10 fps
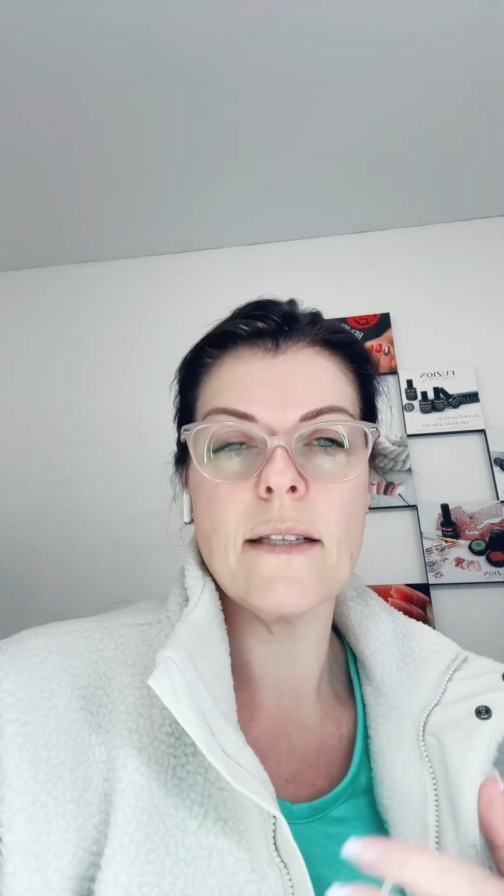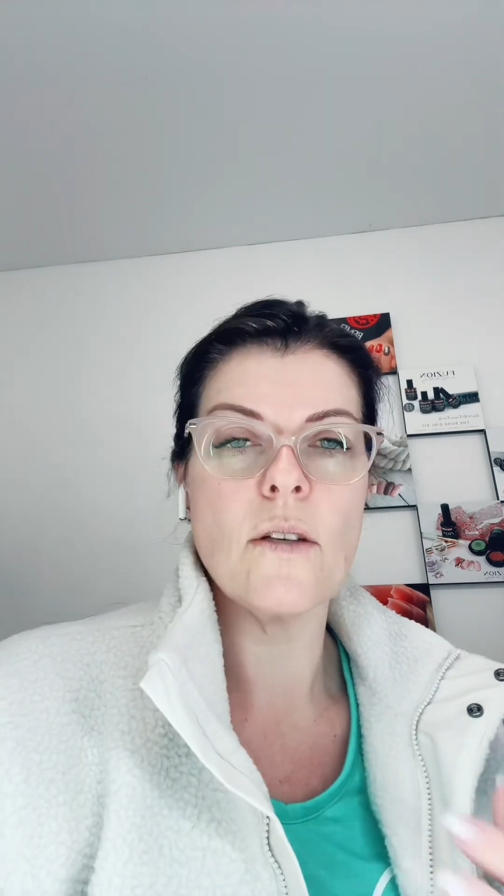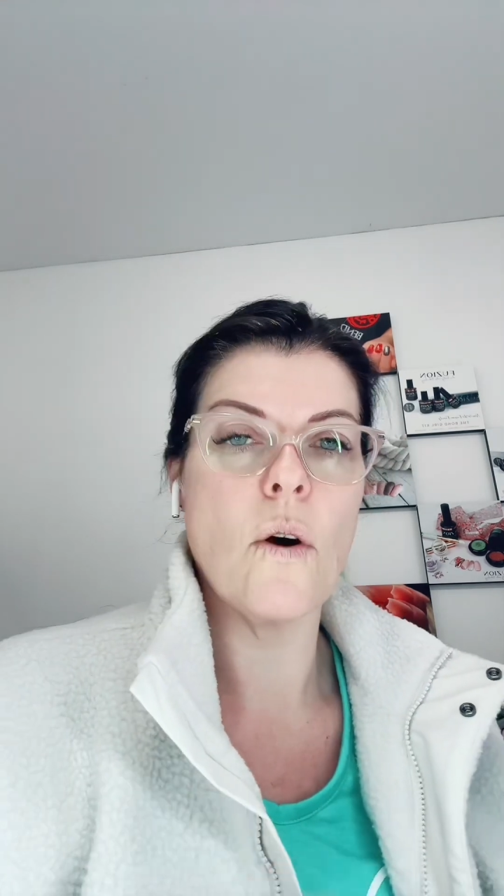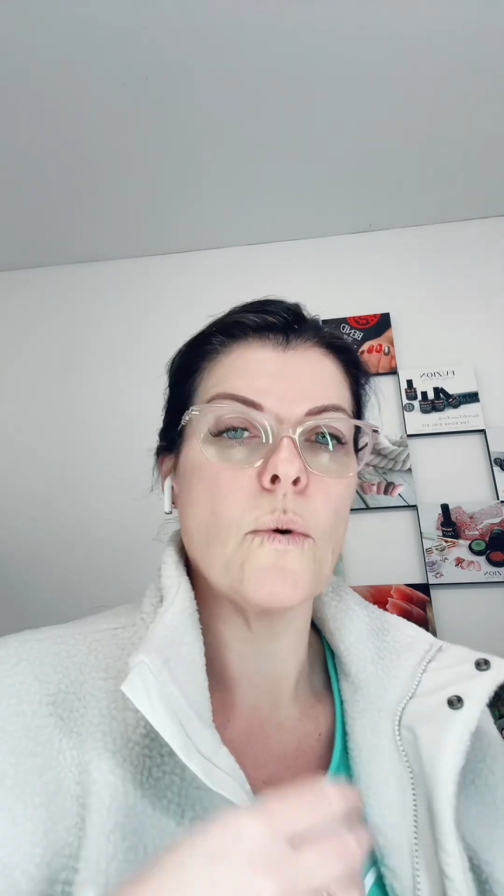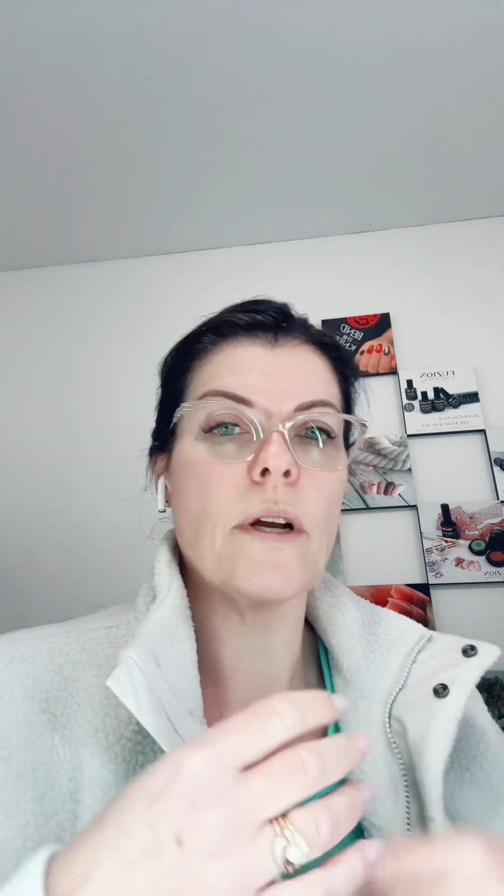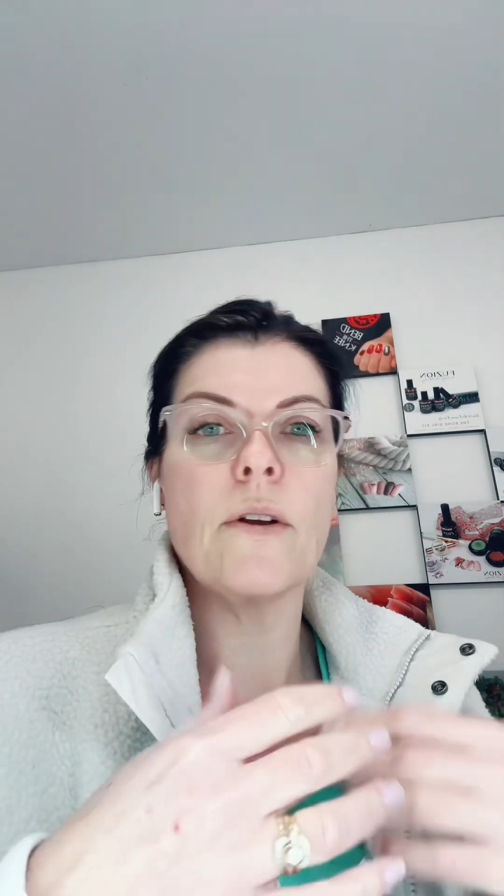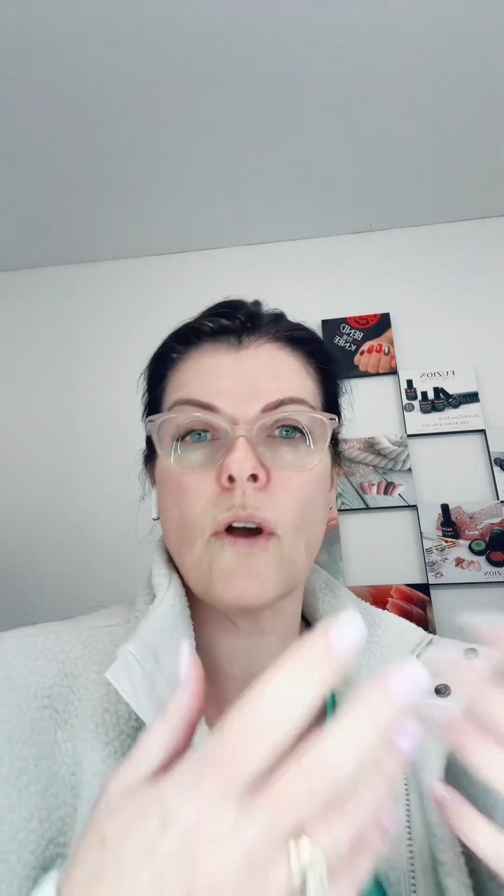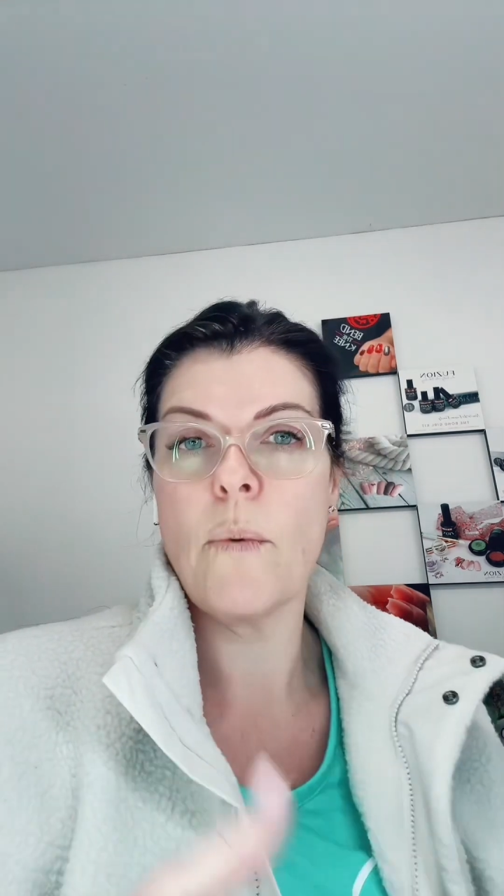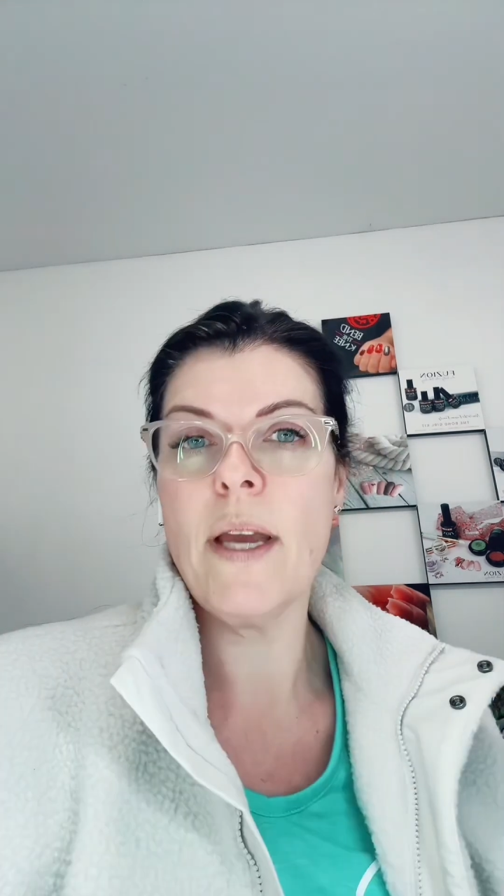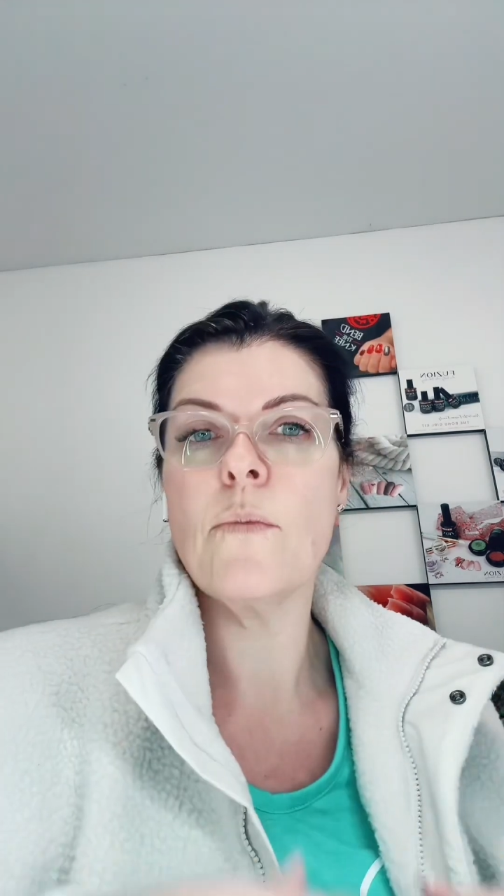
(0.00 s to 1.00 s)
So we're going to go
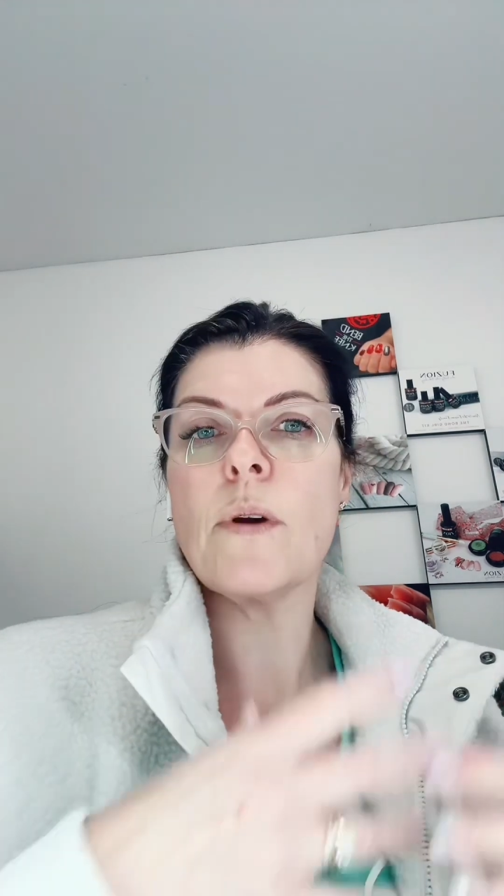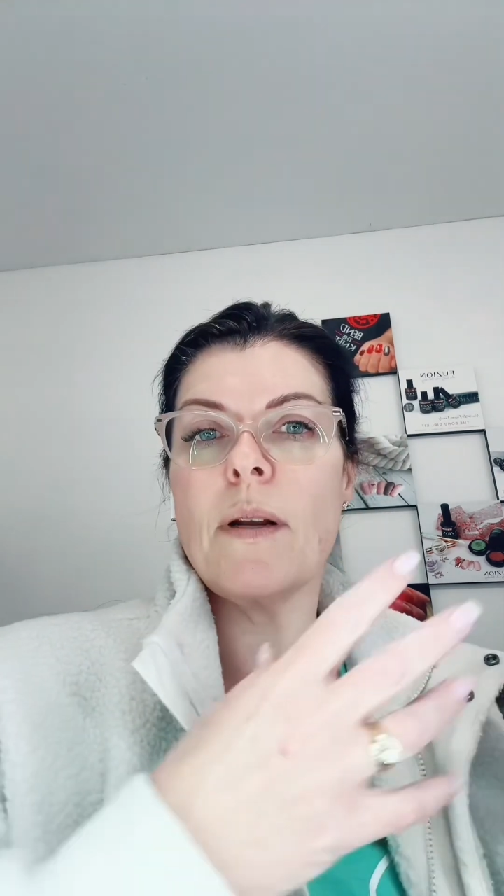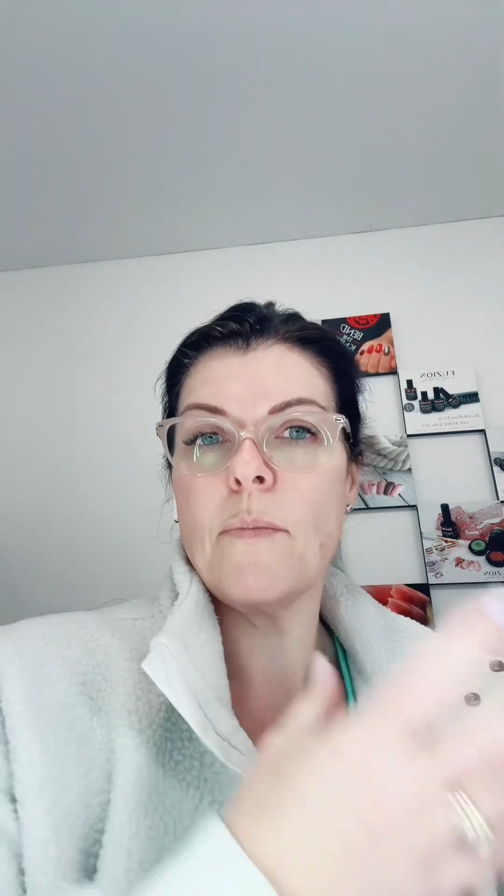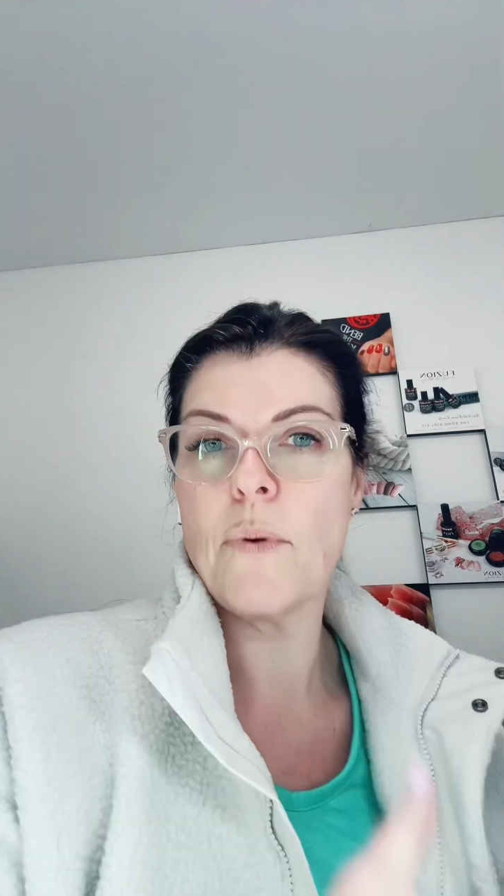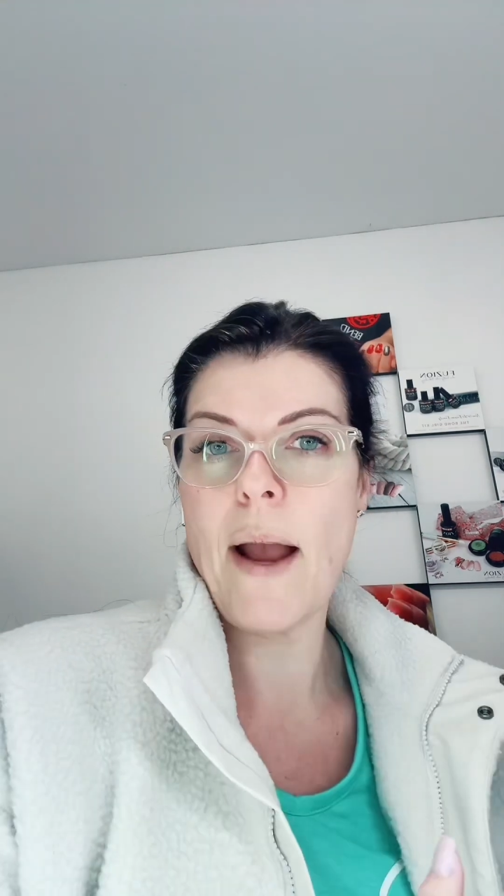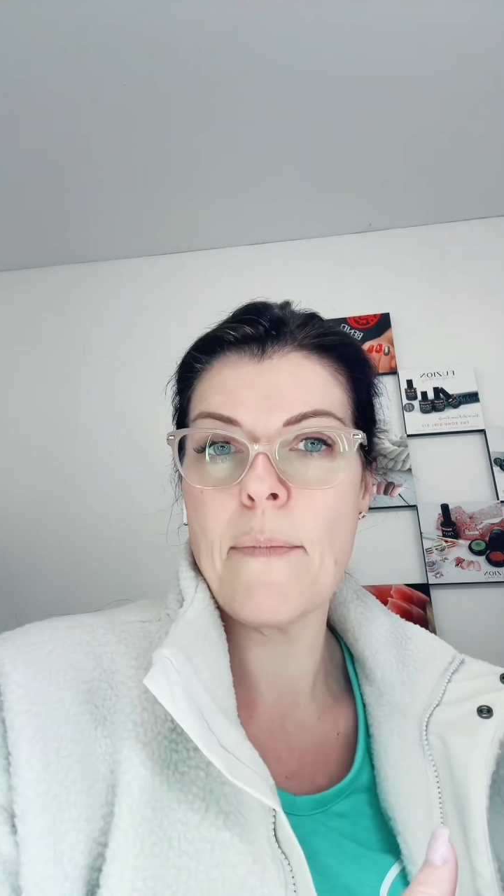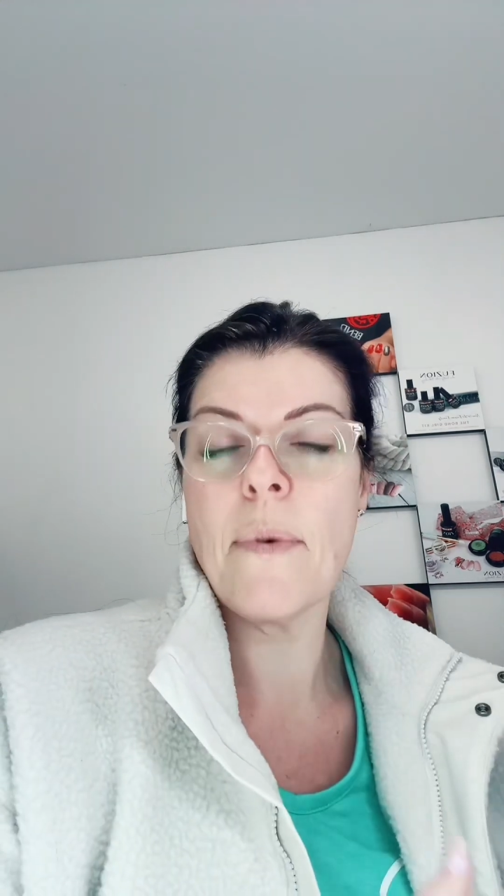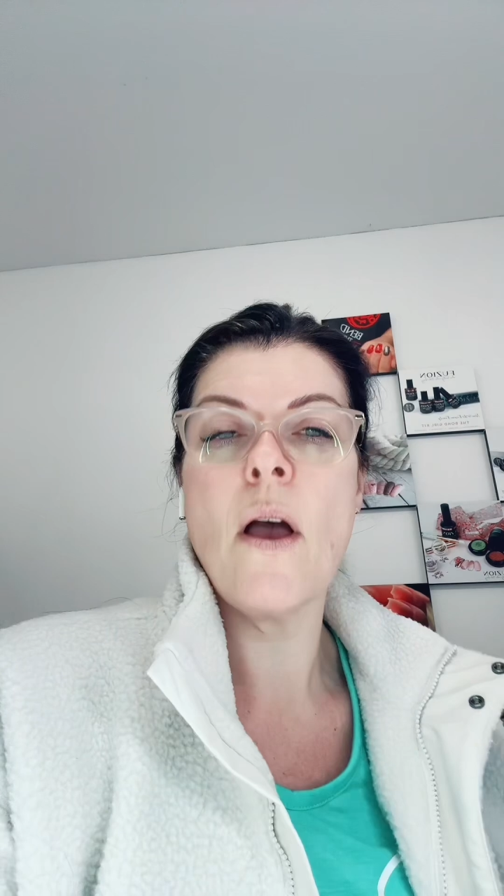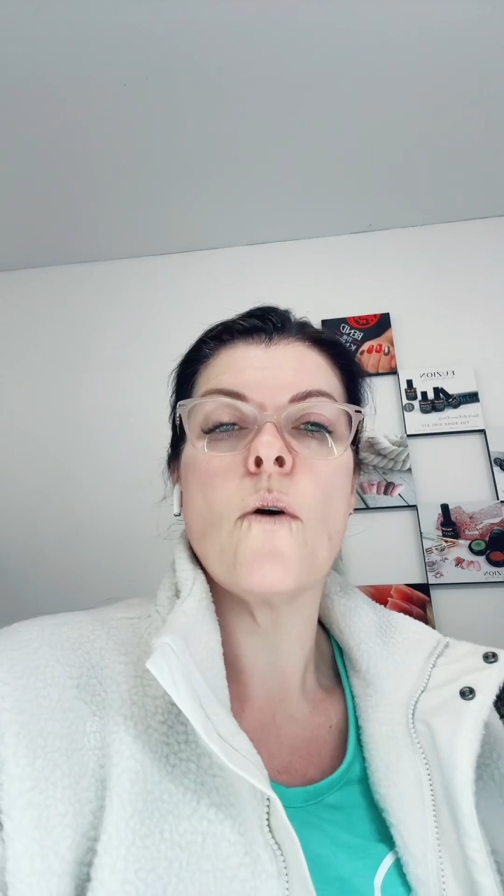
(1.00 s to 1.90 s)
in, we're going to prep,